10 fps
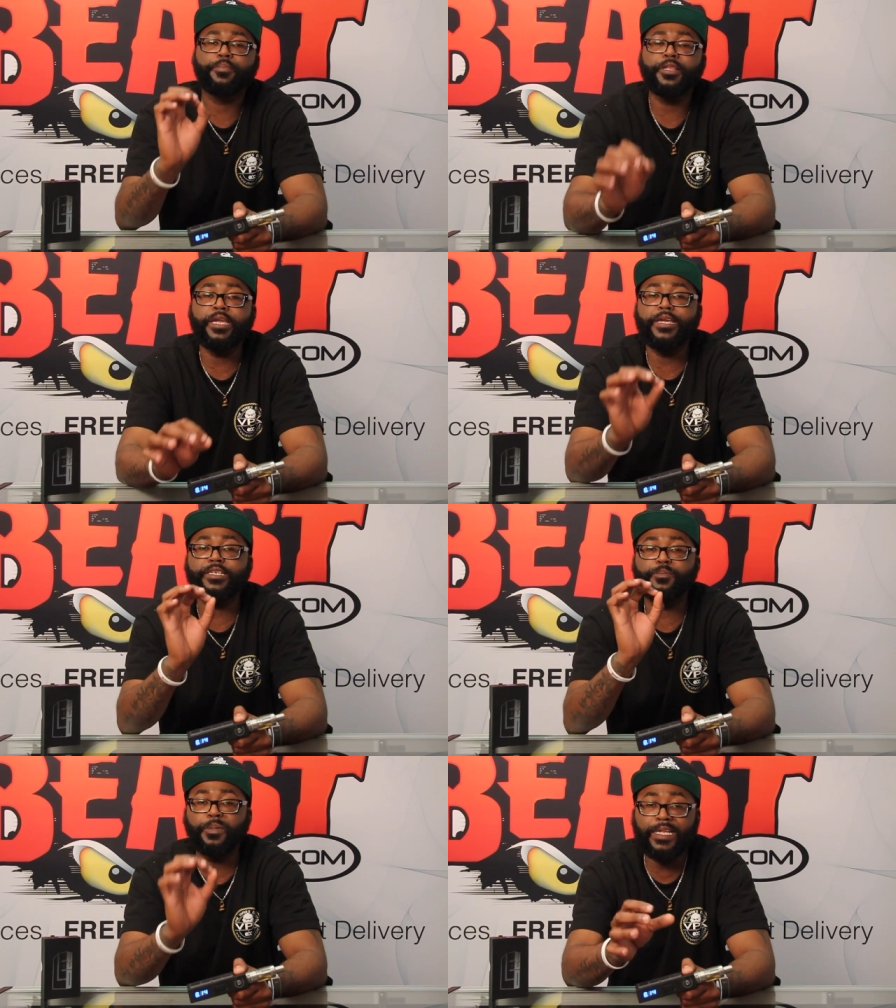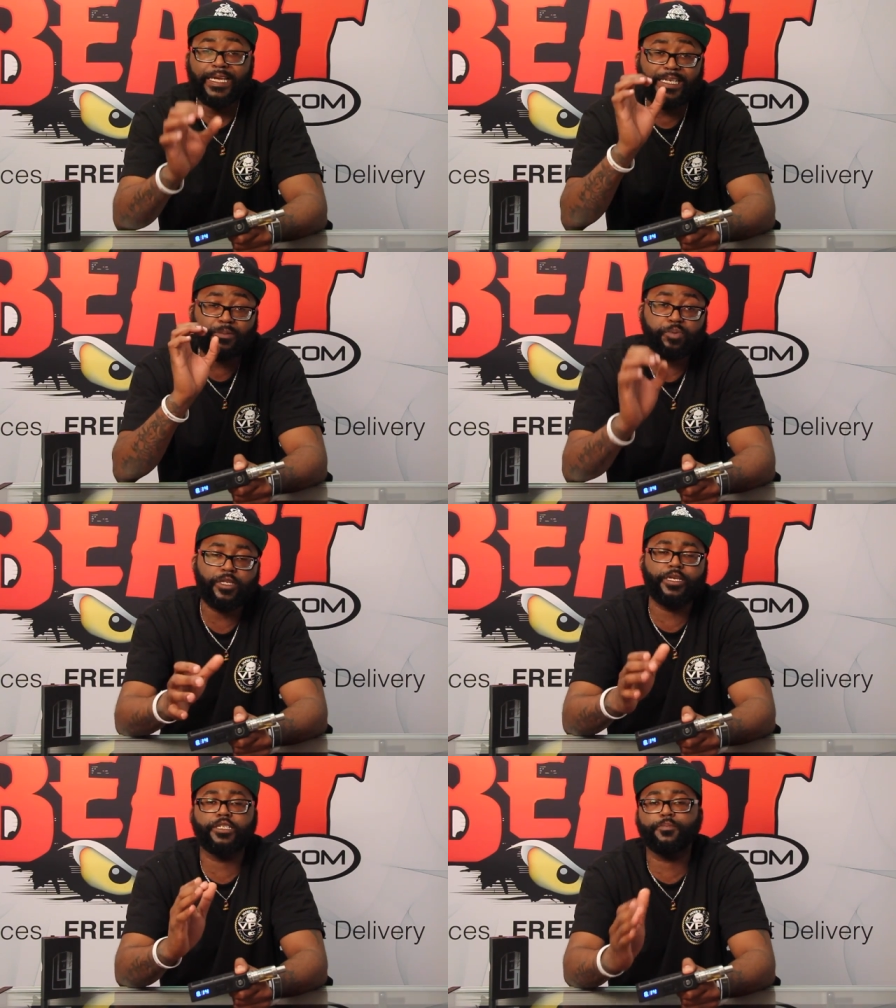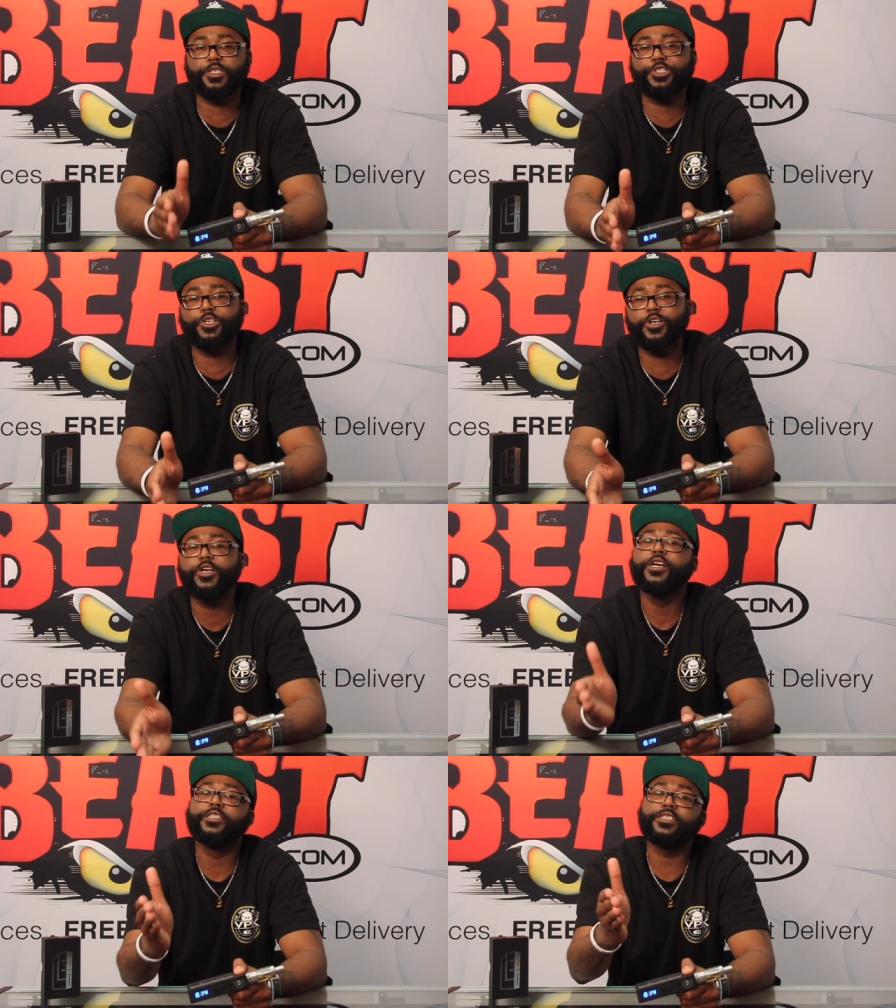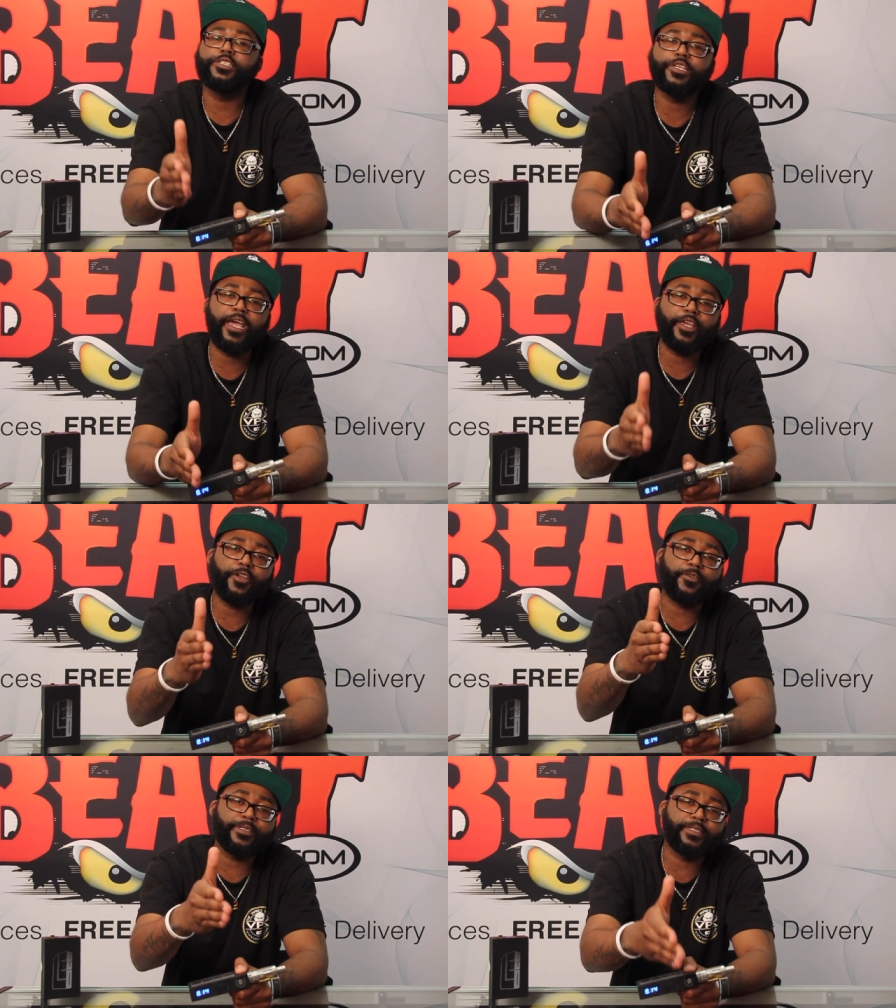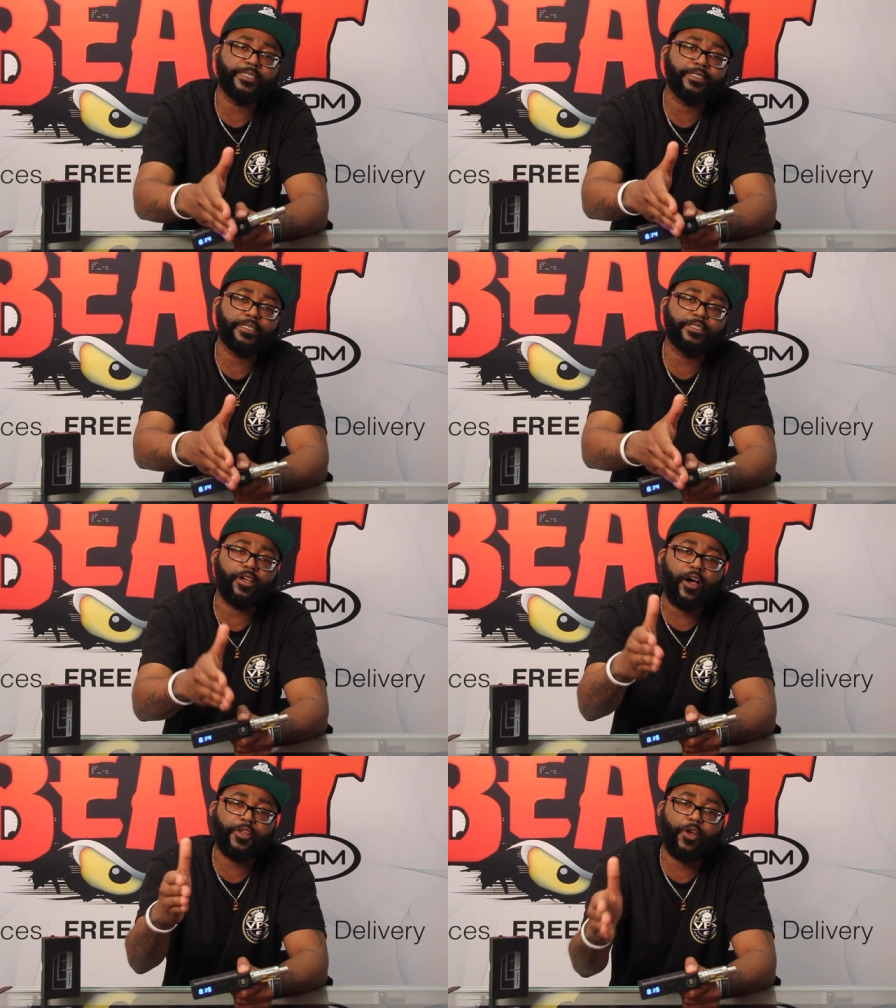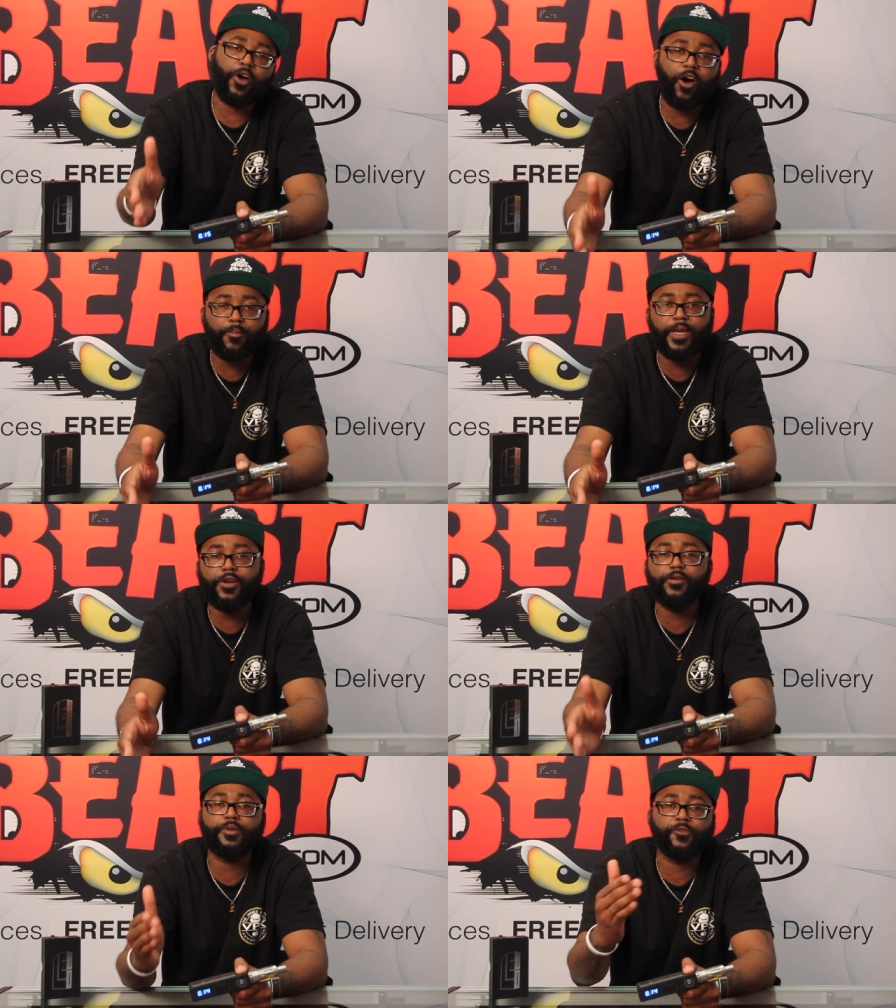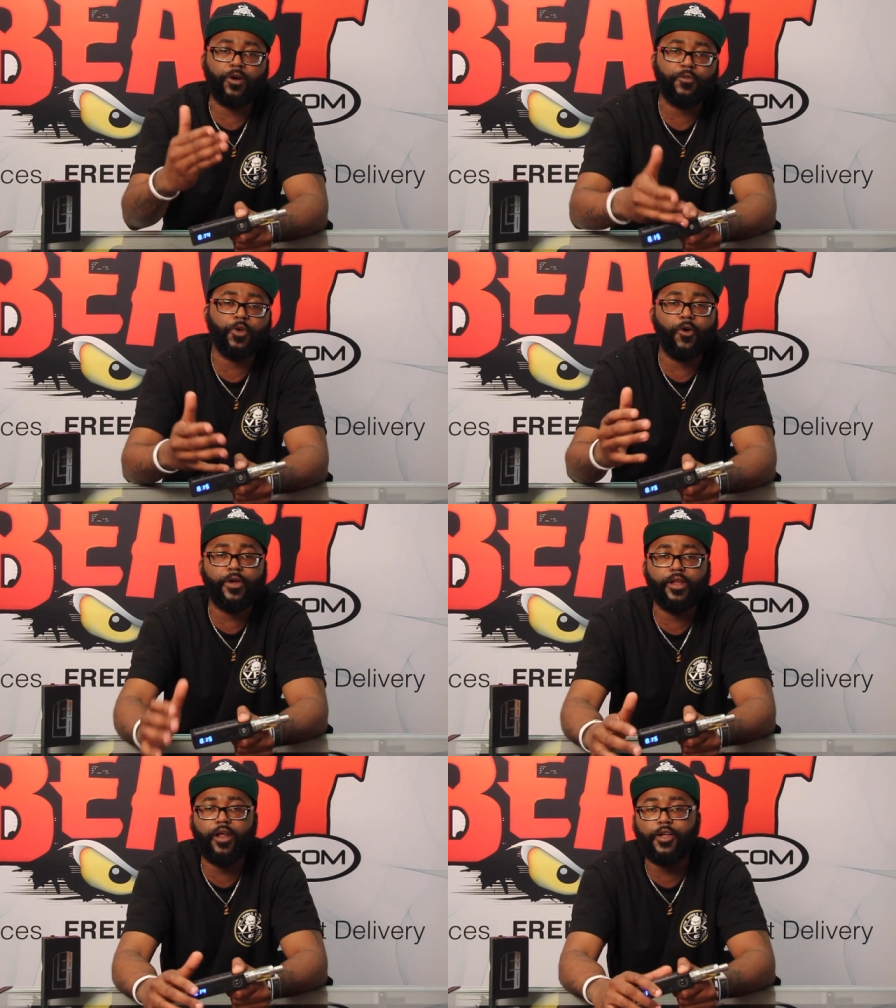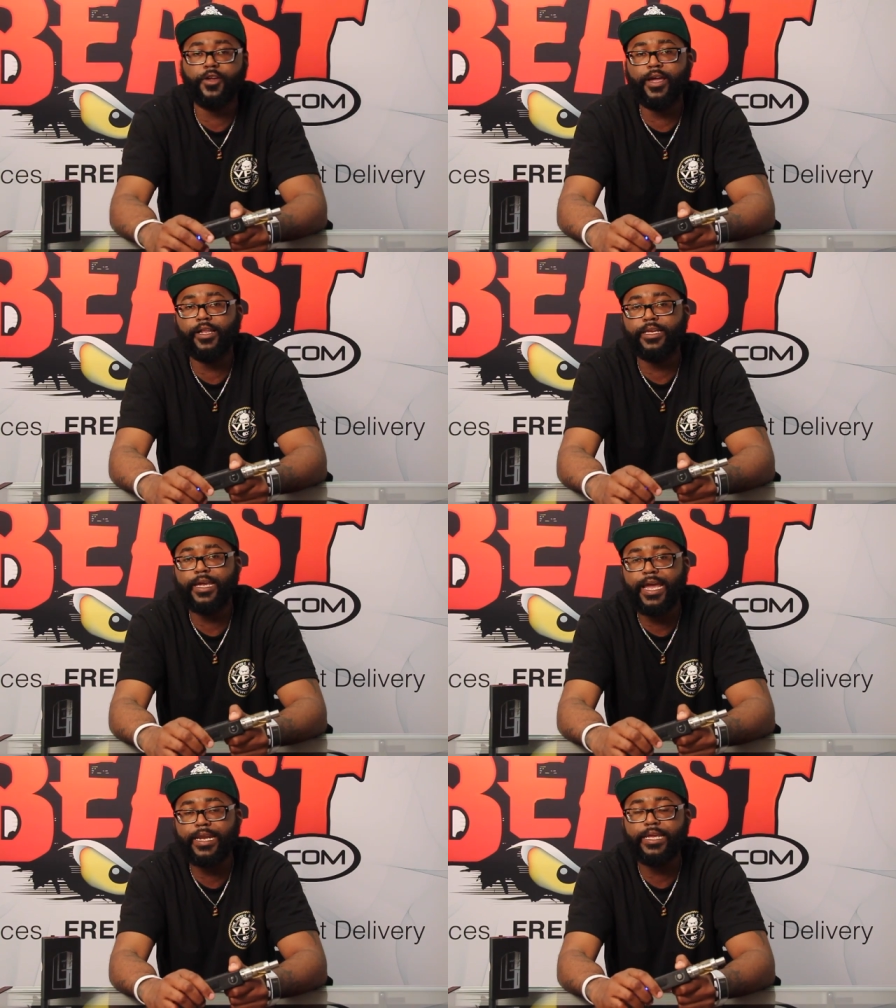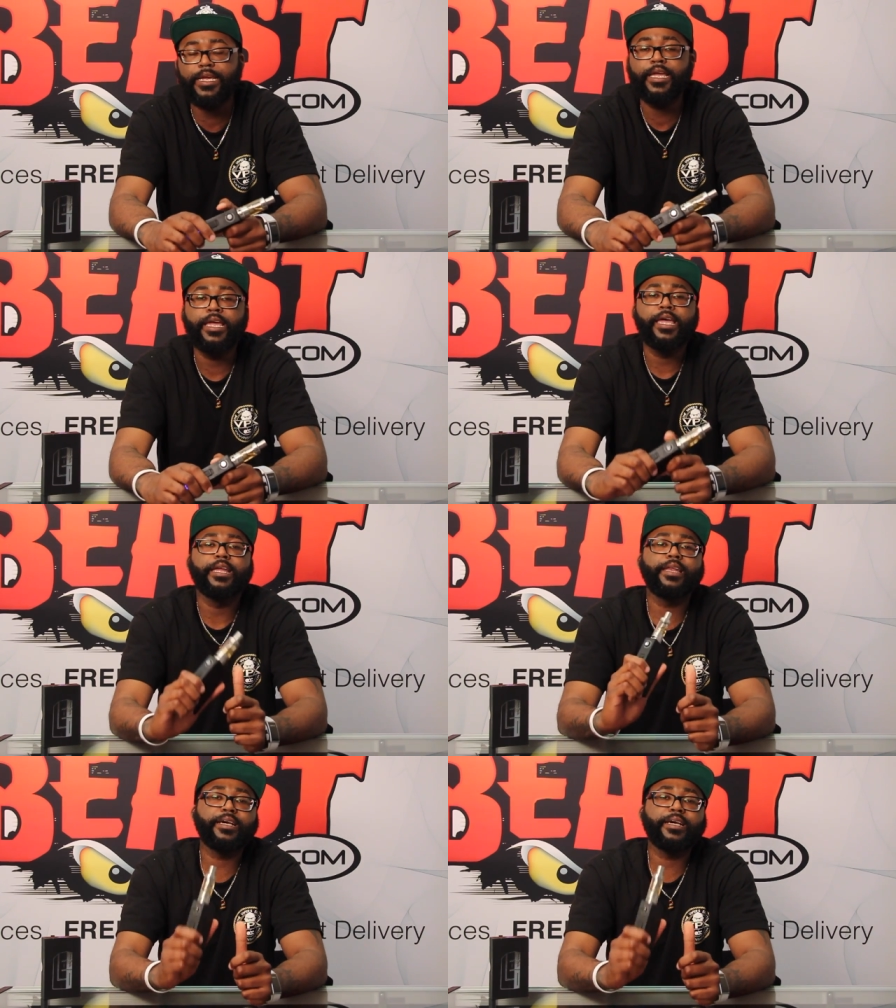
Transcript: please, please, please be sure to check your resistance on your ohm meter before throwing it on your LE80.